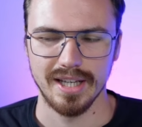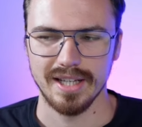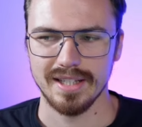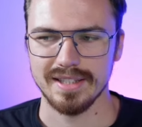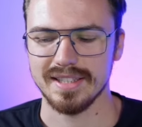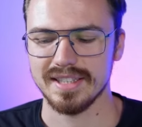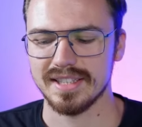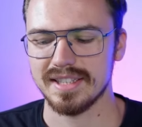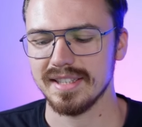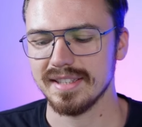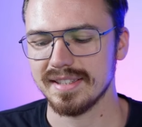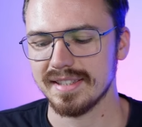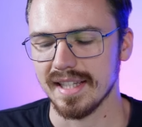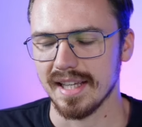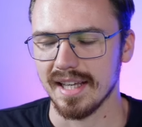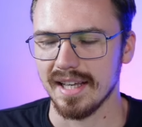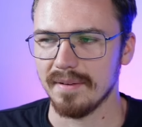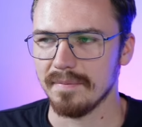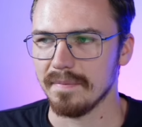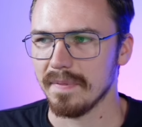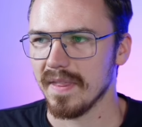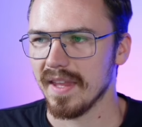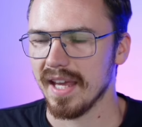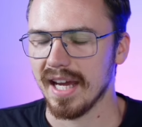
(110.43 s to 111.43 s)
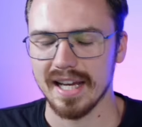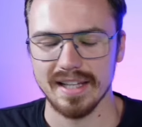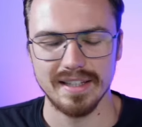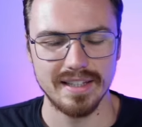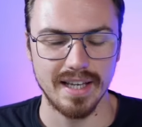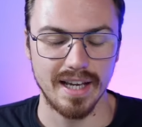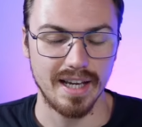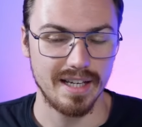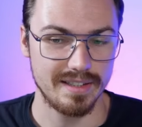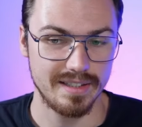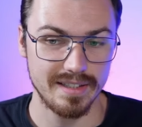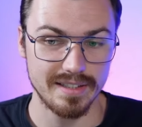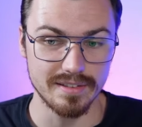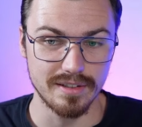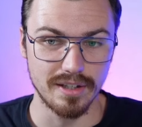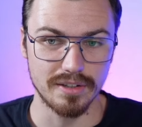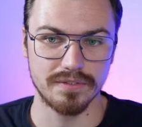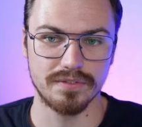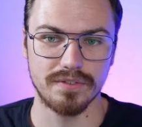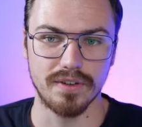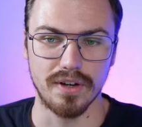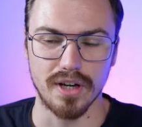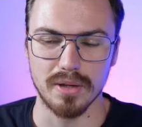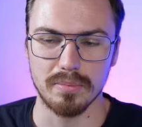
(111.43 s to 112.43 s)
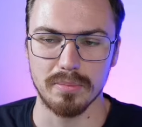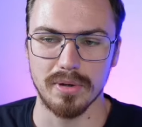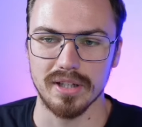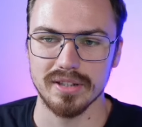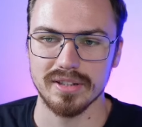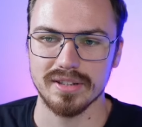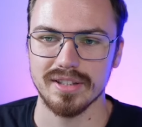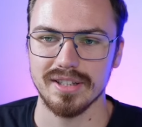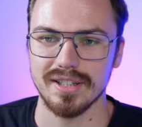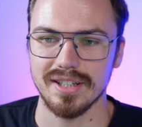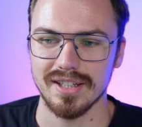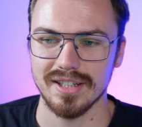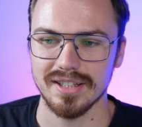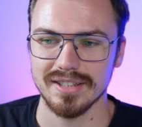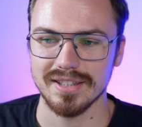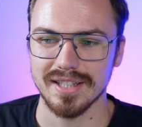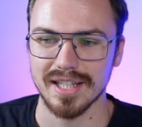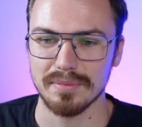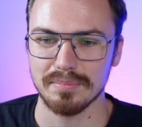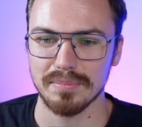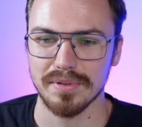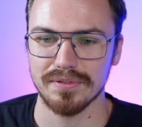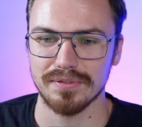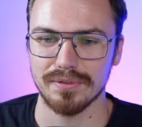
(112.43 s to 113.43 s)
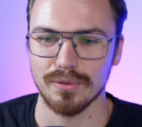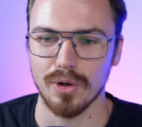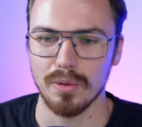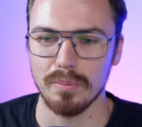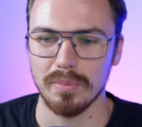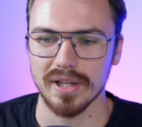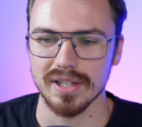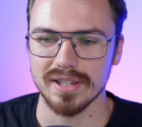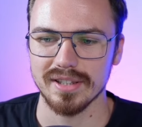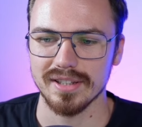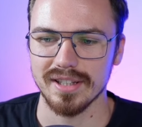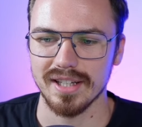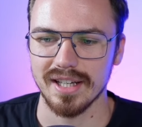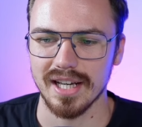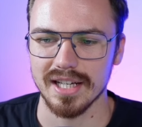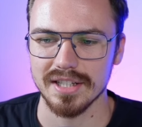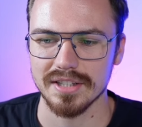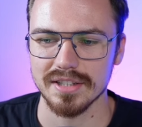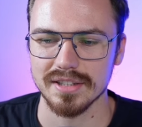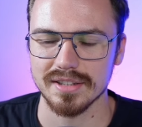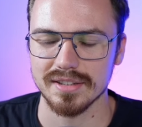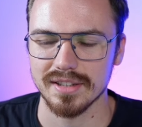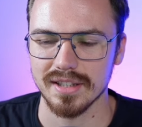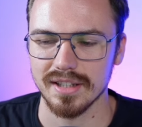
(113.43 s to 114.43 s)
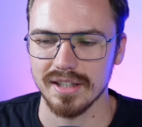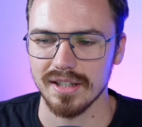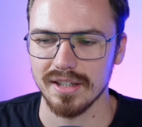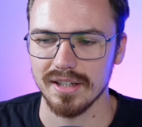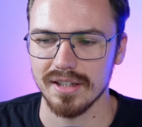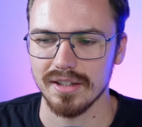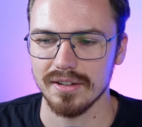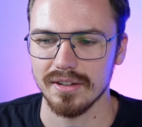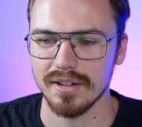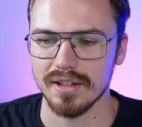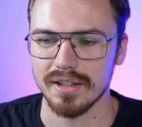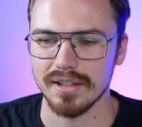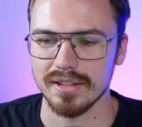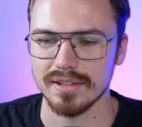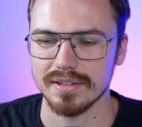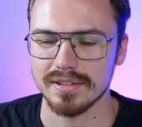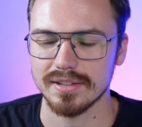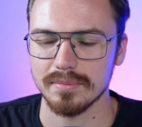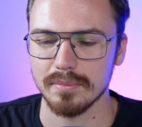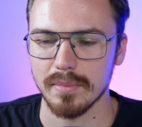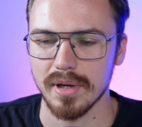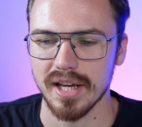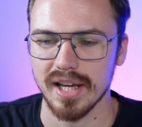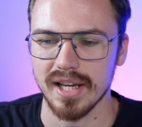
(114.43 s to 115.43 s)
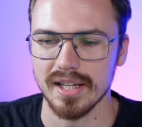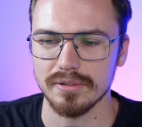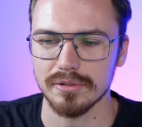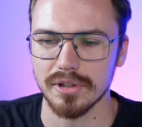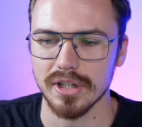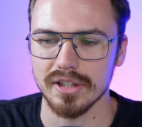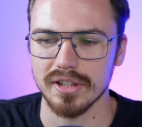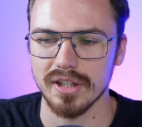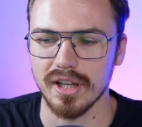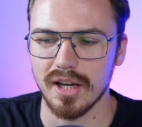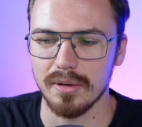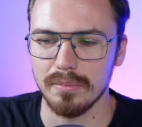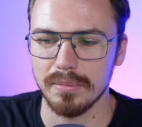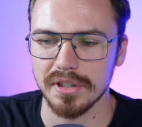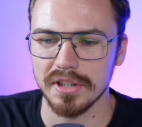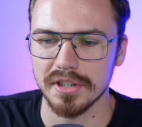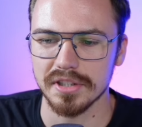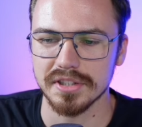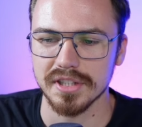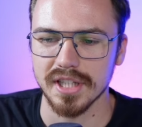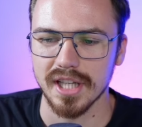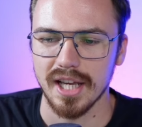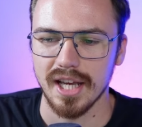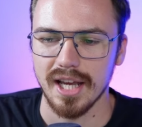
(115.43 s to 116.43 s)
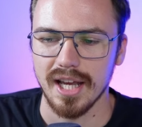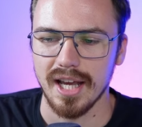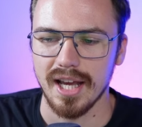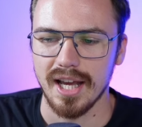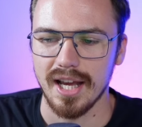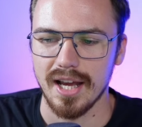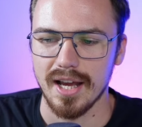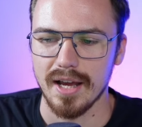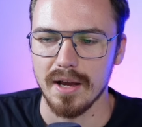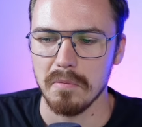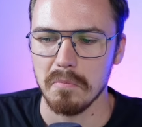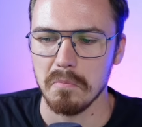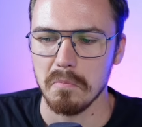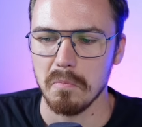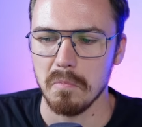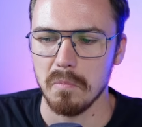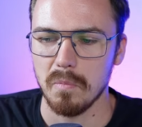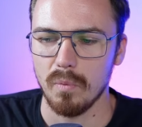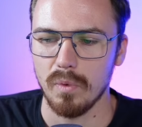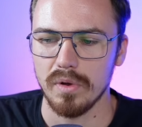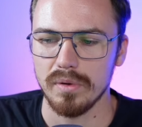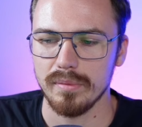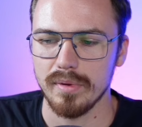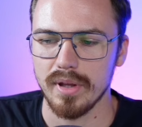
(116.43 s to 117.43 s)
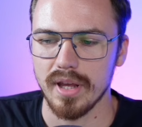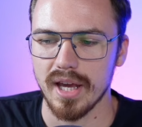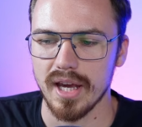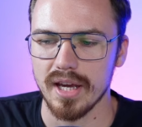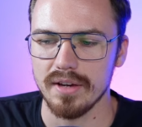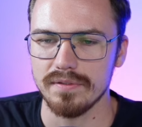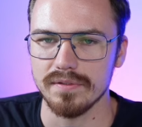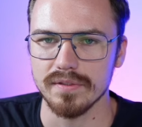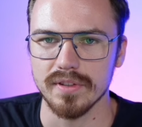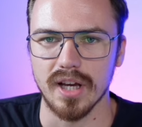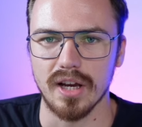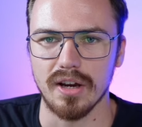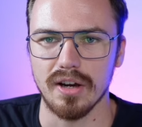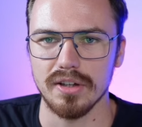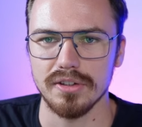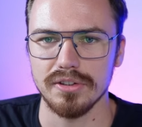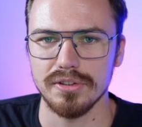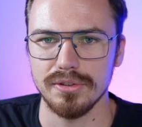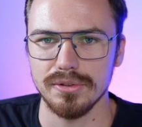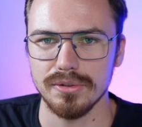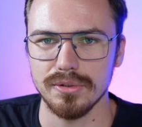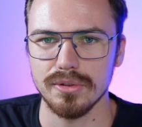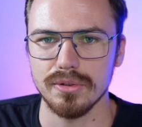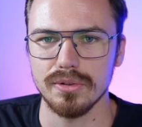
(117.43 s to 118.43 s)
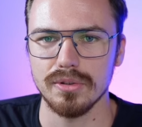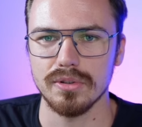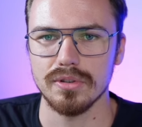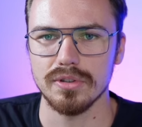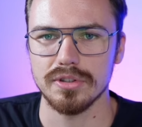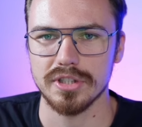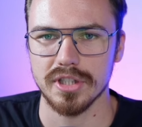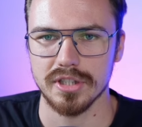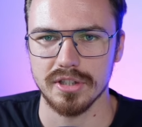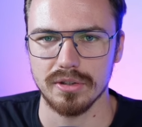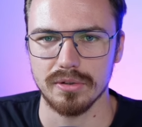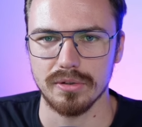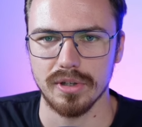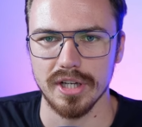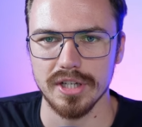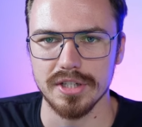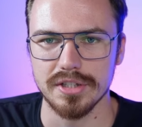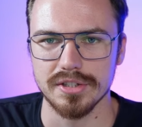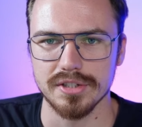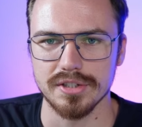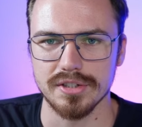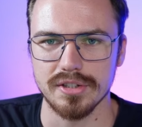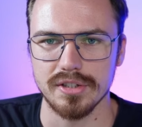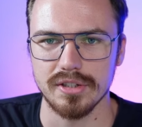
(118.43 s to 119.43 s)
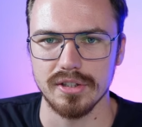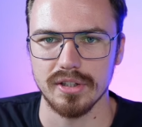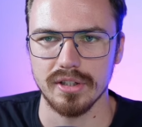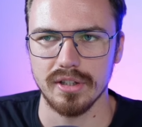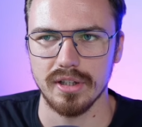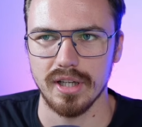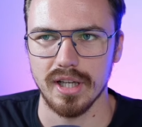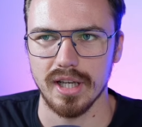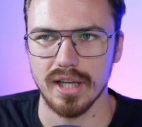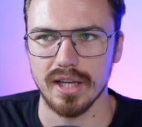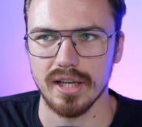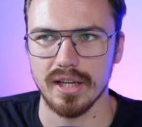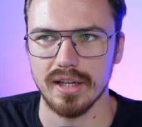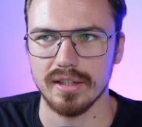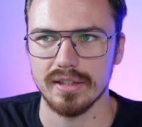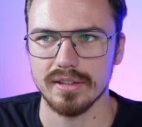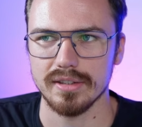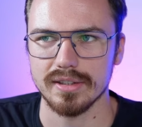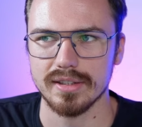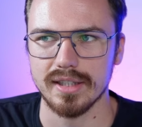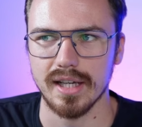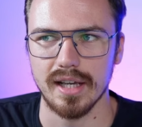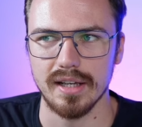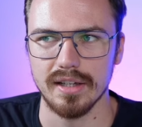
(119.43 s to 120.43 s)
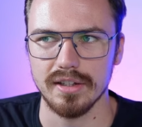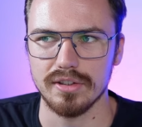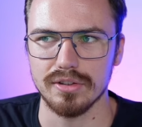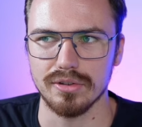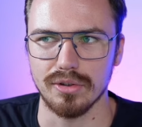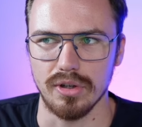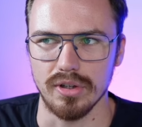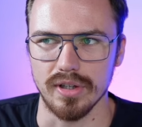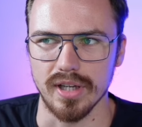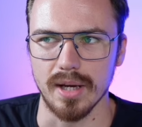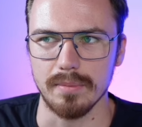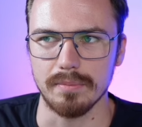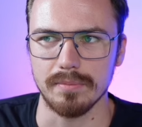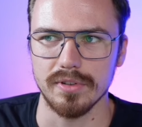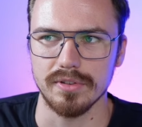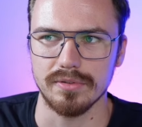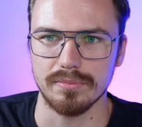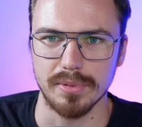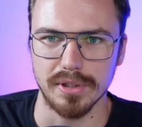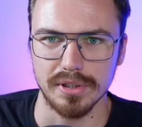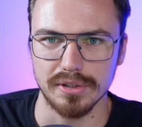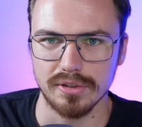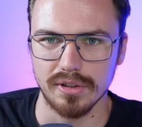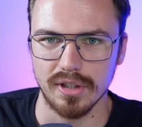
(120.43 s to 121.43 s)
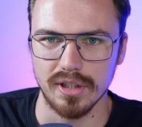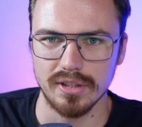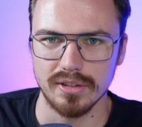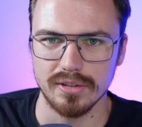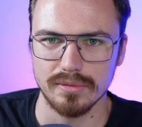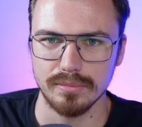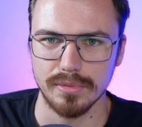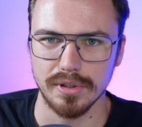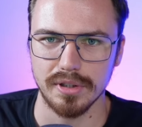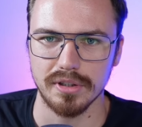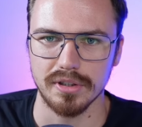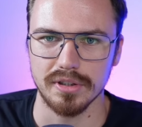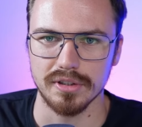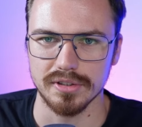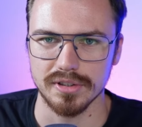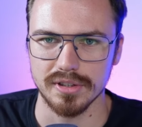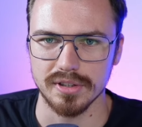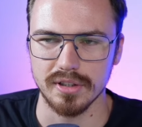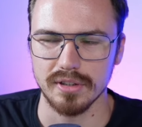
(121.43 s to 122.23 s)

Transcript: This is... I, I did not thought about uh, that before, but I uh, just uh, it's in my head right now because um, when we have now a new generation that is kind of growing up with Bitcoin, because